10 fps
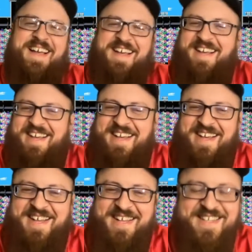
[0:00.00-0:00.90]

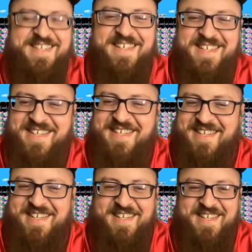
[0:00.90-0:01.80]

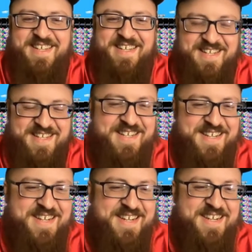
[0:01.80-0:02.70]

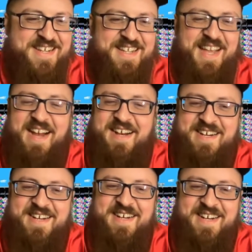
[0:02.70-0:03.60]

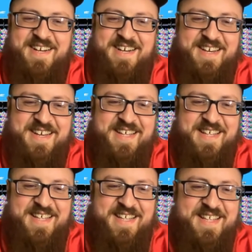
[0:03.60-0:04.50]

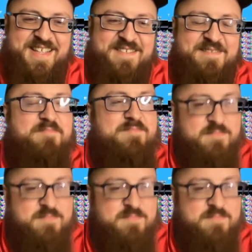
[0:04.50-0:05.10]
(silent)